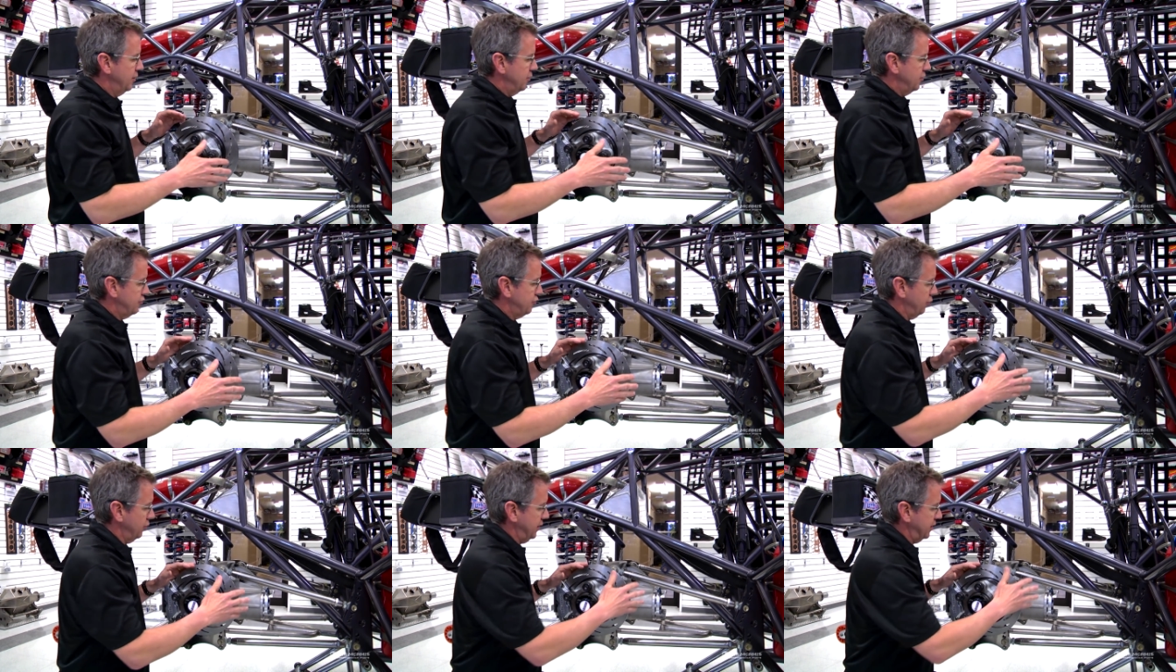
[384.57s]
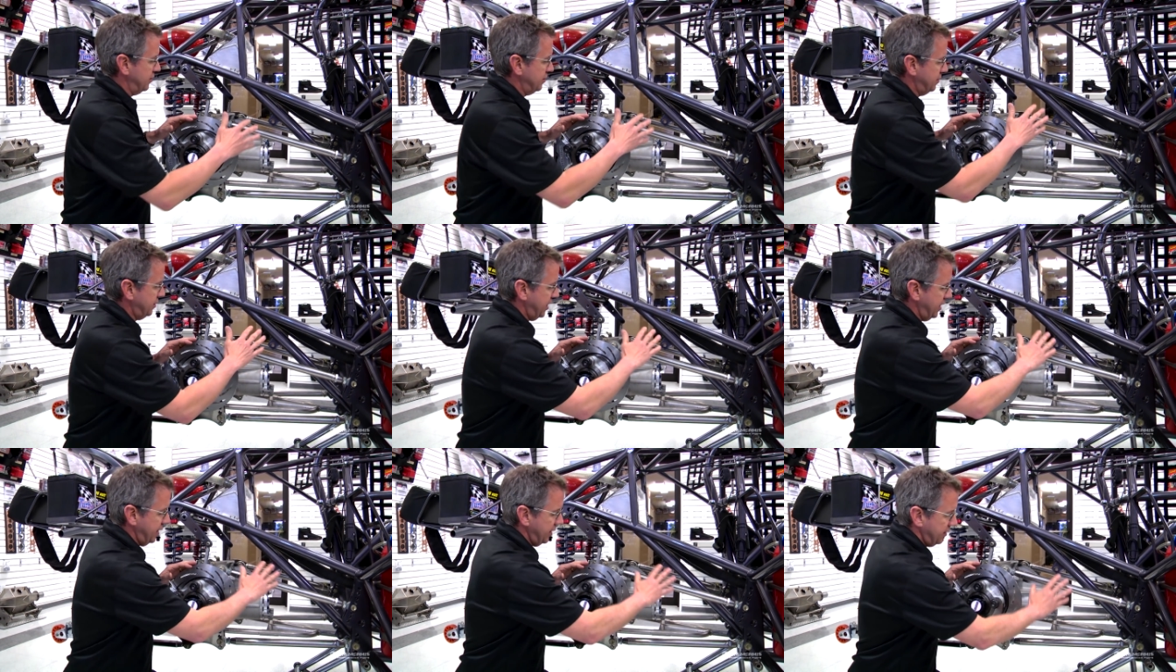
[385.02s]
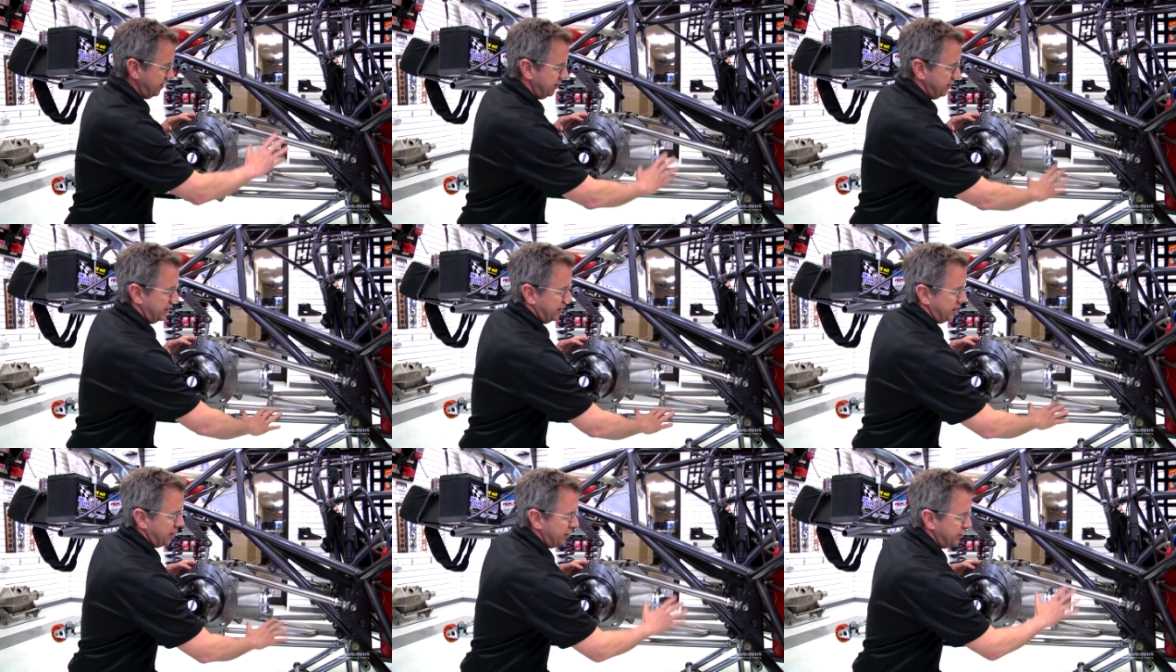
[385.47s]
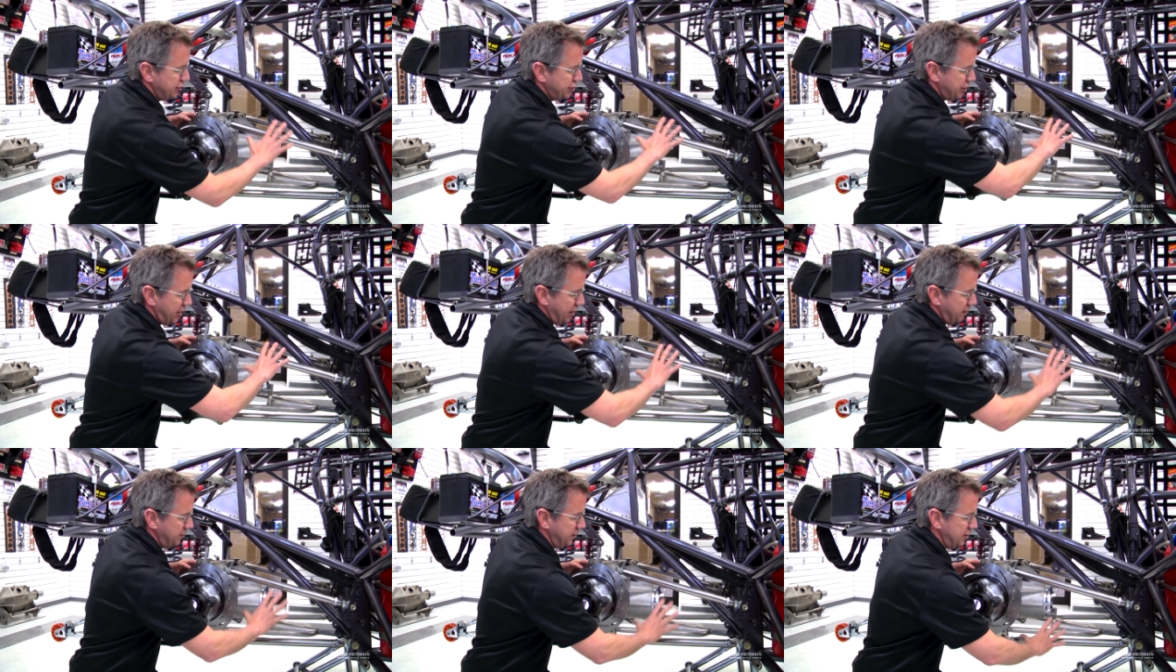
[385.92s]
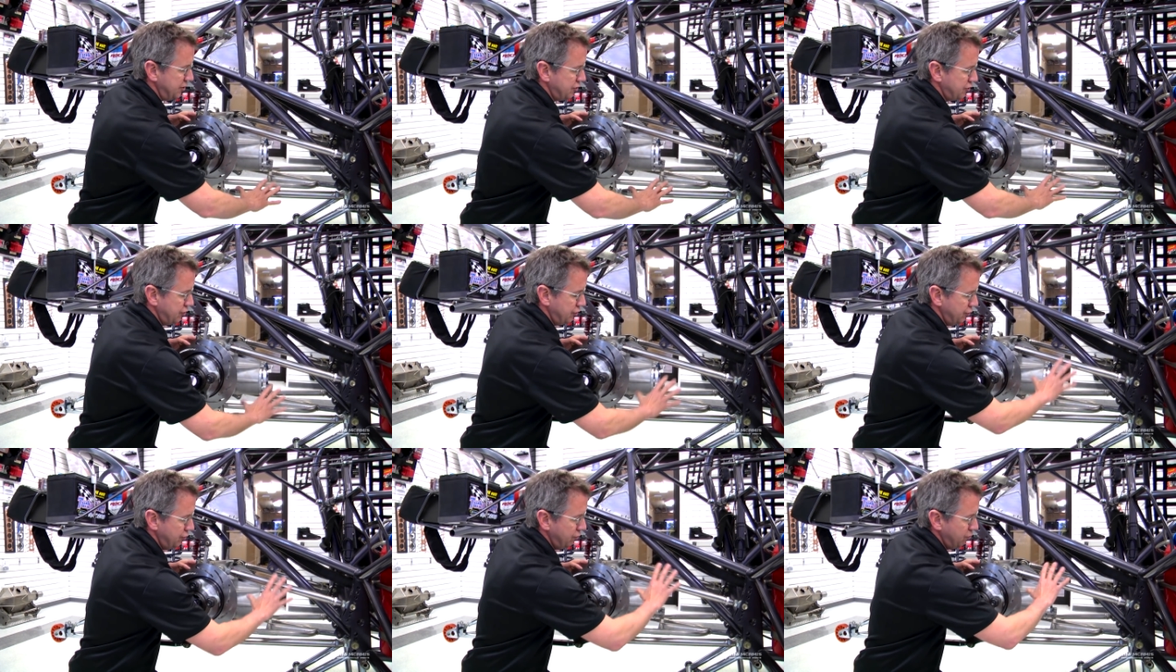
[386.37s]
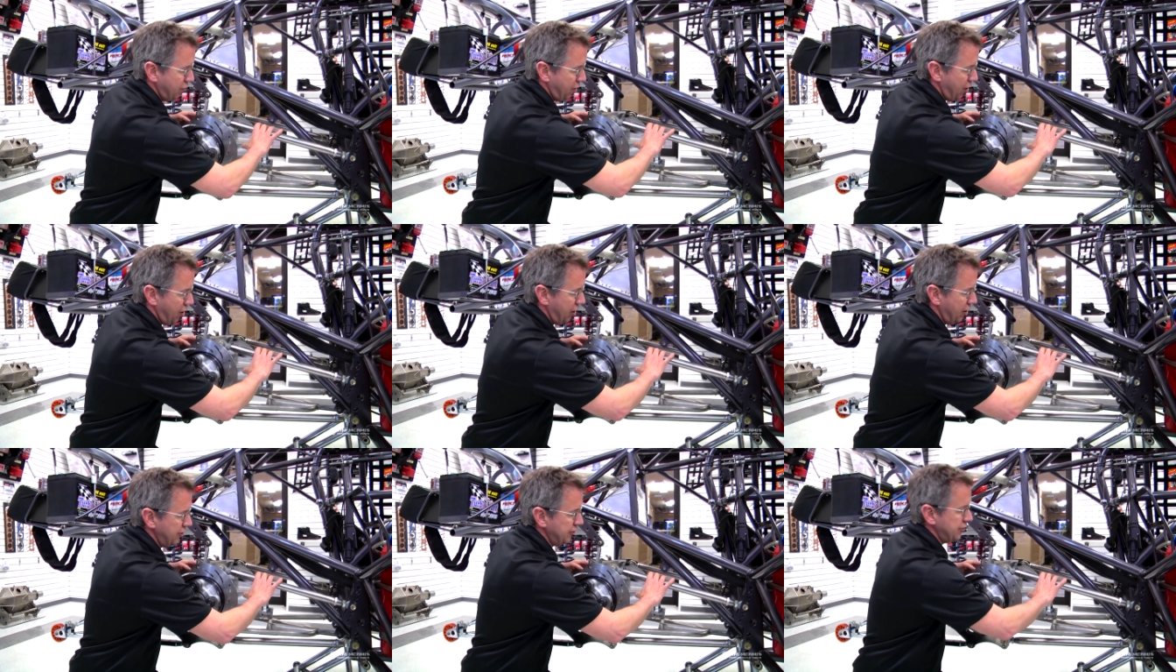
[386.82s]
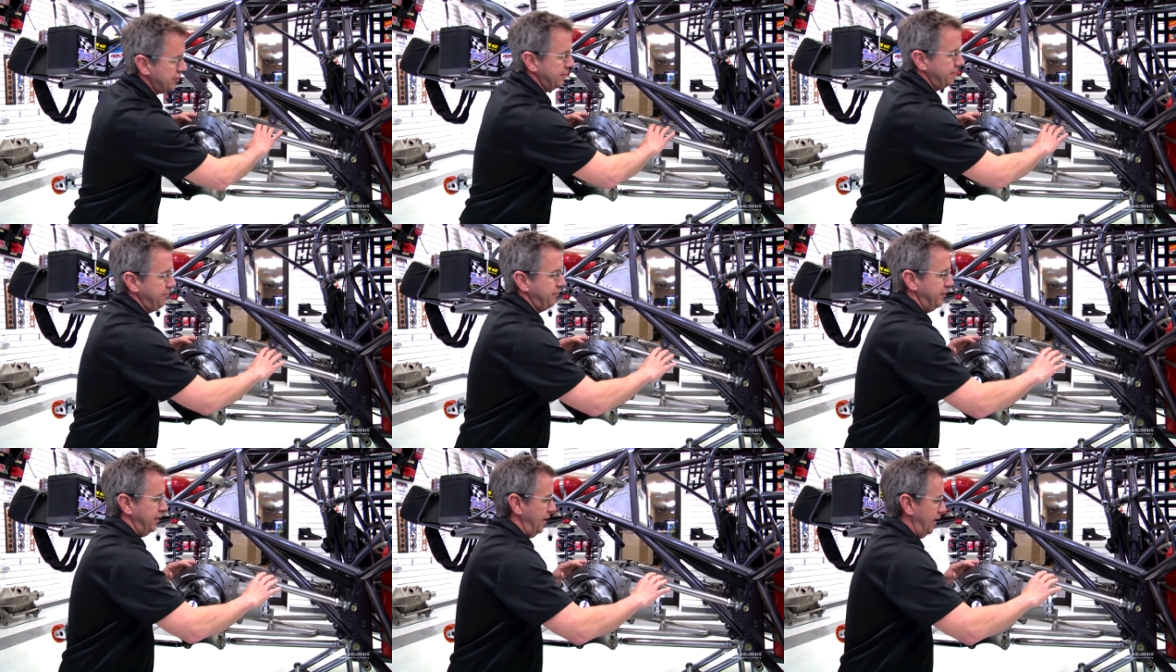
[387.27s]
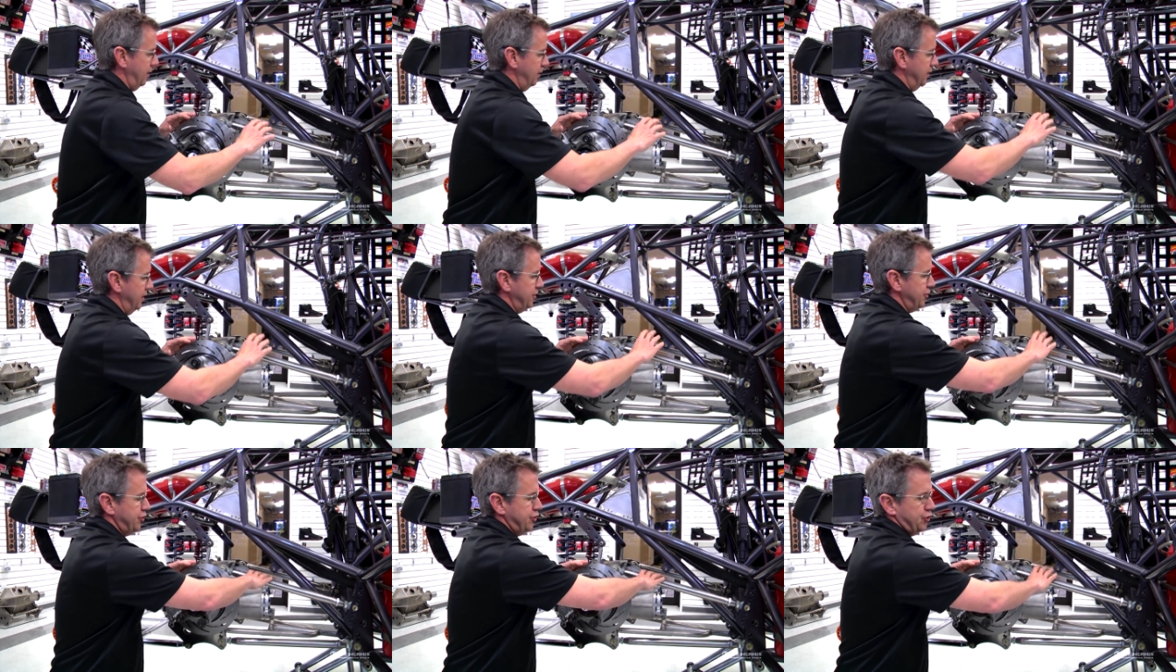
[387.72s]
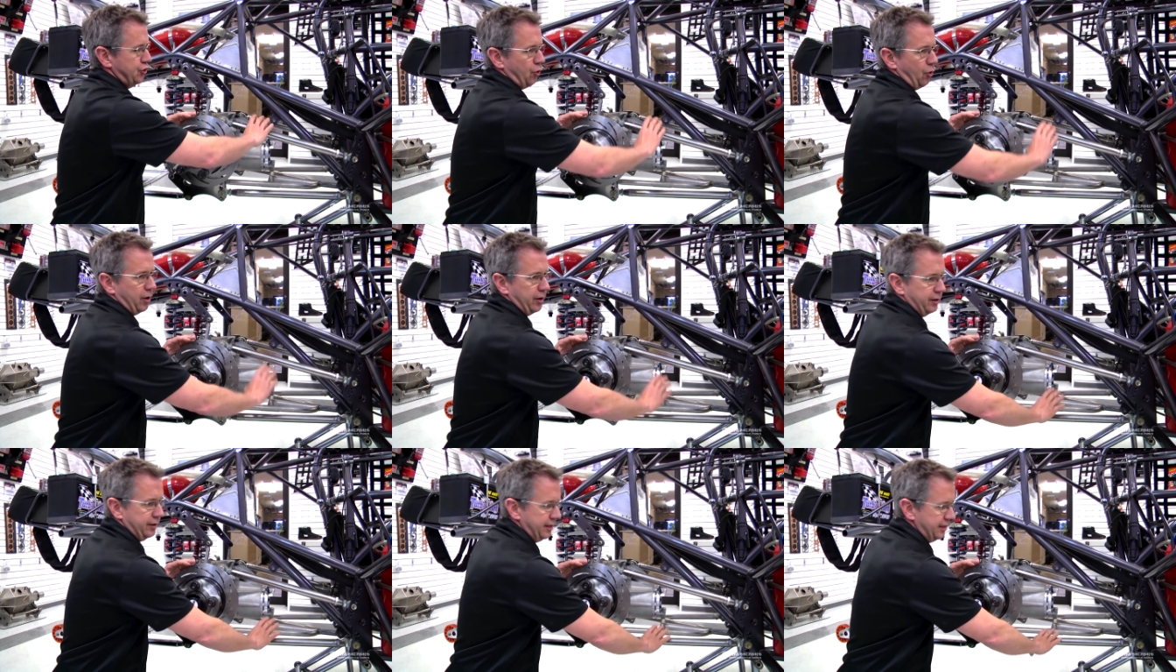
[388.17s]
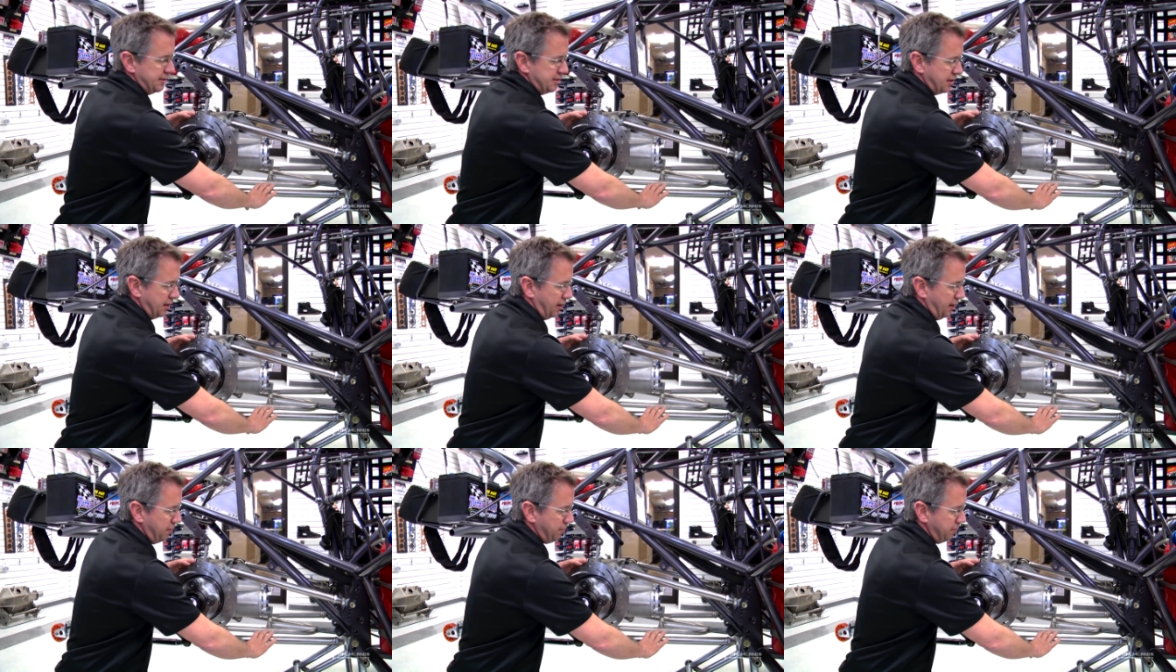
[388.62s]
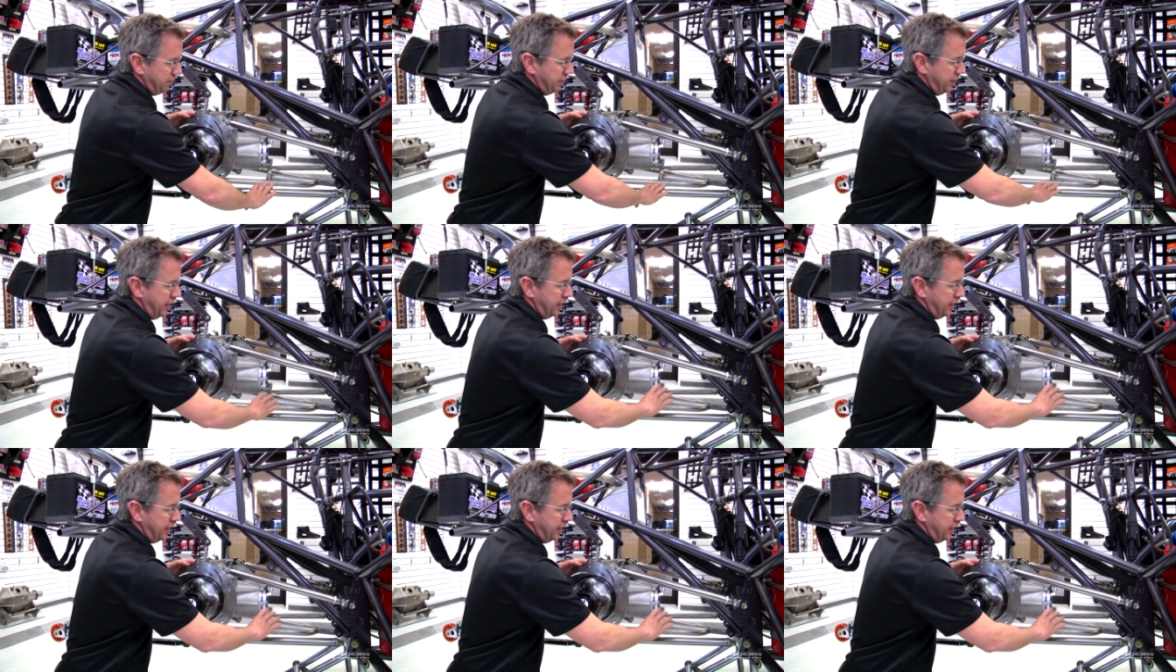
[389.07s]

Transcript: So let's take and unjam these two bars and let's shorten these up.